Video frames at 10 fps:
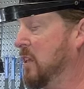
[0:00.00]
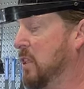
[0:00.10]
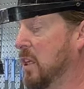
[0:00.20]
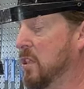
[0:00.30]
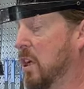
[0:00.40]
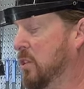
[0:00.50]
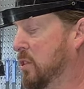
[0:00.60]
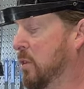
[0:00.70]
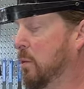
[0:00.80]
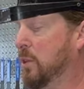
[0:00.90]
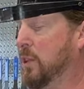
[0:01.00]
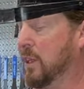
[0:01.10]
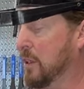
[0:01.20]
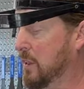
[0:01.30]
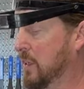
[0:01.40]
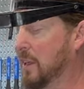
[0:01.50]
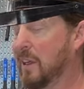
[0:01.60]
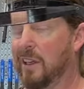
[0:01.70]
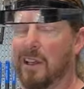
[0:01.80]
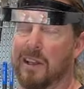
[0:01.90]
vintage, also with the
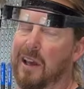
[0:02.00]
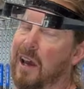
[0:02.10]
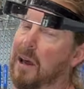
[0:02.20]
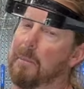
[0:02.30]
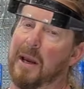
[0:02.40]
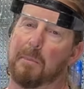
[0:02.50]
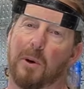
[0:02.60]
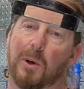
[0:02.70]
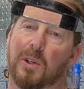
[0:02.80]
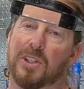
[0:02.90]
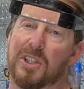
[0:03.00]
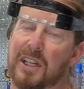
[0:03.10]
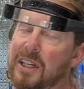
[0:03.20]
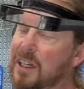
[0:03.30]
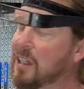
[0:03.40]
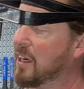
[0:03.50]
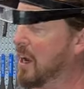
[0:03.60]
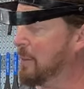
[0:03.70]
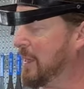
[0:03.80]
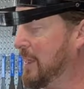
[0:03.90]
bike broker sticker.
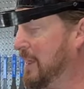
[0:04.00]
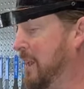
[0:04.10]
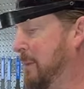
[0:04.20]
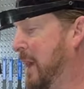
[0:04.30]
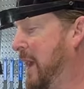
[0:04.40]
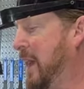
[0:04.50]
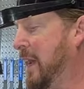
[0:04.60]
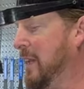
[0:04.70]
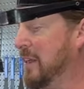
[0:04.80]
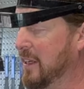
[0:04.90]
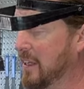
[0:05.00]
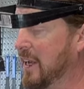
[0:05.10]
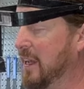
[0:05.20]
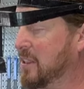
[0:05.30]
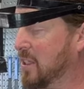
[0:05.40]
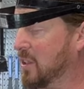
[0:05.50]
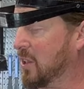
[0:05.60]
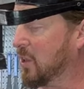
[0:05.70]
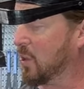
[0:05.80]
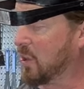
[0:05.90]
I mean, come on. That's just
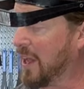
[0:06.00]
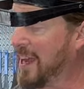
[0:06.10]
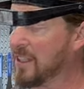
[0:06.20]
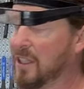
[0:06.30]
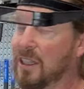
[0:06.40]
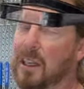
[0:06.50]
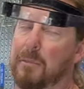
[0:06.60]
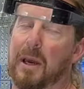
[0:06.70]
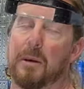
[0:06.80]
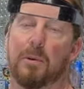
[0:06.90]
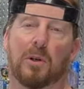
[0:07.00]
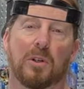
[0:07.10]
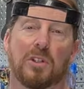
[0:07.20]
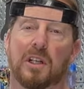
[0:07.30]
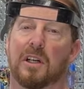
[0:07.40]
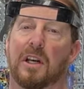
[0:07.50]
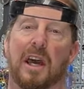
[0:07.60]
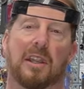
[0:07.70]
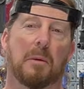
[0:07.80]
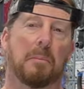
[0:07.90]
the whole classic, and the bike broker sticker
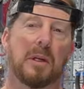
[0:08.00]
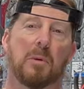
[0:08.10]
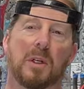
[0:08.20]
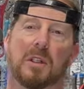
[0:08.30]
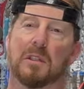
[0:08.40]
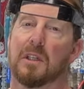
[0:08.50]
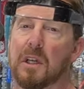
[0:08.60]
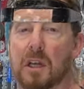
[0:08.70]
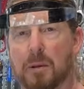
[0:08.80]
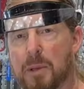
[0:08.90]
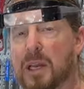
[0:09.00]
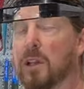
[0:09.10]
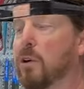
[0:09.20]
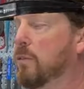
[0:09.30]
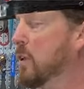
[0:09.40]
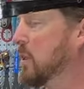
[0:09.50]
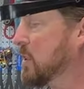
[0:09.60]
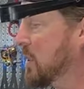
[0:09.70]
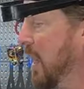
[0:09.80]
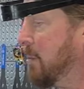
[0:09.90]
had the big wheel, penny loafer
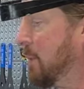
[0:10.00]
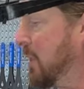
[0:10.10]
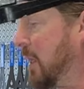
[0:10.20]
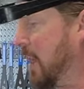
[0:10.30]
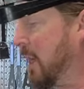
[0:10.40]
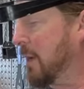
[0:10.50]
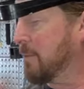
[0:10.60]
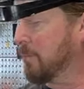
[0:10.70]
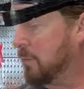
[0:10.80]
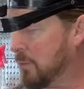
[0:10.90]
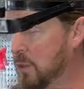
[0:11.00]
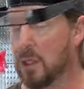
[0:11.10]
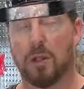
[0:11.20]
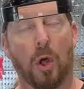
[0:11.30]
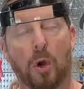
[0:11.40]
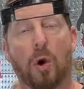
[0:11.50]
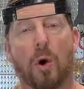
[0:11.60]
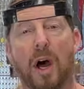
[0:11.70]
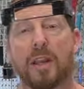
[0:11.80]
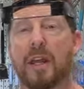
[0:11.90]
type logo
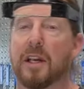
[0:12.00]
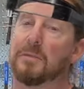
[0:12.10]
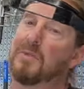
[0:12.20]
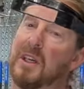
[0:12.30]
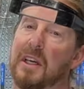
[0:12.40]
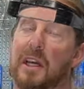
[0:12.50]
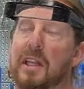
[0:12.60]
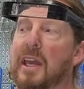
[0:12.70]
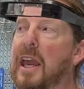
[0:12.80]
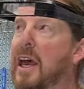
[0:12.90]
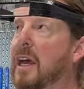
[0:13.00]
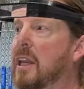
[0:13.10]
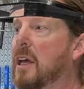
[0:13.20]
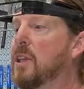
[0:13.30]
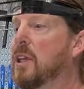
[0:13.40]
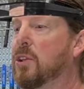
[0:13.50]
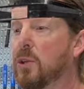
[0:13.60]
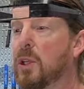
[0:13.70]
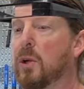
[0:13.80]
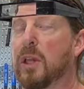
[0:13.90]
on there. And they had, I think,
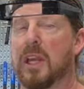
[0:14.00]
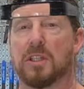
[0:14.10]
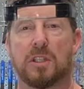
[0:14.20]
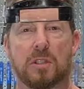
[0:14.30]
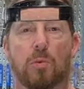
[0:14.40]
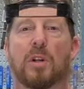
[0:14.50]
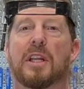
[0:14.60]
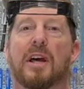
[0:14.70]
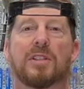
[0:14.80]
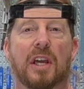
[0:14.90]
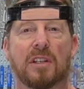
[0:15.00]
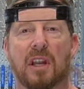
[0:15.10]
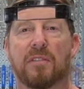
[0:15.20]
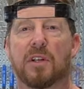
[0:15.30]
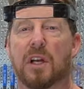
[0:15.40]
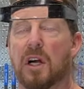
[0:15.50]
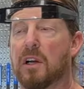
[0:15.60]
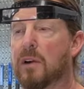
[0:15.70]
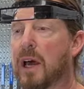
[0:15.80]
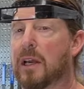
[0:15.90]
three locations, one downtown Denver,
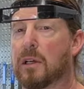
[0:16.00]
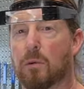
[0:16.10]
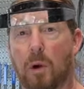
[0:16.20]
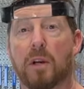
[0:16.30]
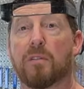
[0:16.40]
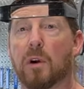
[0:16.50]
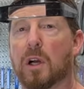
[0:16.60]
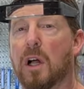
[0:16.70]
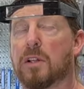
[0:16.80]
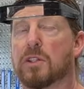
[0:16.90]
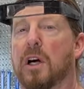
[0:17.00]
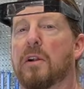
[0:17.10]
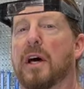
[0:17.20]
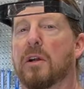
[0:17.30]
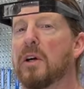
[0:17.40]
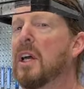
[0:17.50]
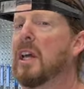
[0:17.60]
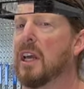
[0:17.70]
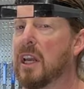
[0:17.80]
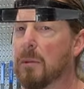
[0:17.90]
Colorado, one in Fort Collins, Colorado.
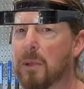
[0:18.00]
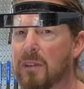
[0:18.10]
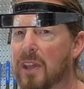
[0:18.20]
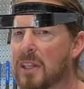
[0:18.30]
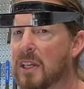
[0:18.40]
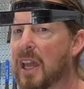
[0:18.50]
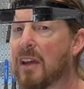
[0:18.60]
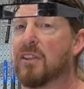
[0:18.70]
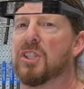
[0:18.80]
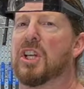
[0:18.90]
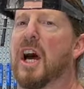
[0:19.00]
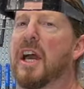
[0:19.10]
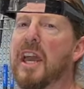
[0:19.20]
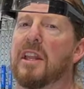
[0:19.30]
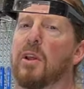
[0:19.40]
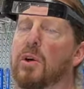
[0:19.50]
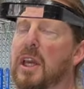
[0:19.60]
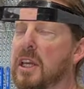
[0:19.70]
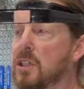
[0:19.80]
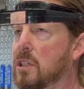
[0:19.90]
And I believe they did have a Cheyenne
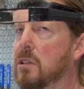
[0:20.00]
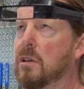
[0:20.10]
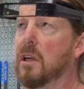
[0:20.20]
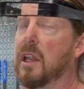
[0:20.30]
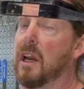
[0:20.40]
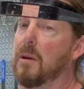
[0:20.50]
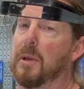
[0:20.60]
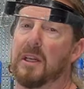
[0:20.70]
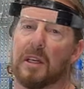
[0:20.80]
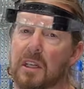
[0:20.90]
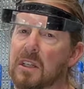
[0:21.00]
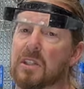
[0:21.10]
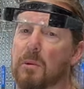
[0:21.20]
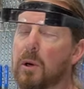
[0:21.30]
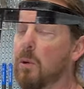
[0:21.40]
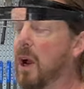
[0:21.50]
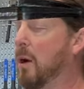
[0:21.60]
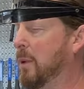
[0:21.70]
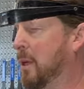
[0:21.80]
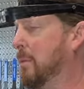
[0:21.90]
location or a Laramie, somewhere in
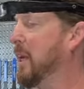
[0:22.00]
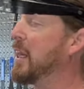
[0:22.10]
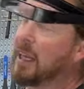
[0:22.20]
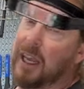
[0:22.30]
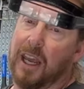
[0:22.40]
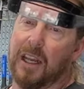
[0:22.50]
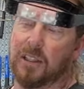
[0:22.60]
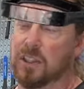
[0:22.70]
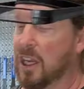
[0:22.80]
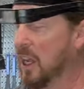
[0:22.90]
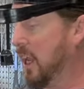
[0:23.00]
Wyoming. But in any case,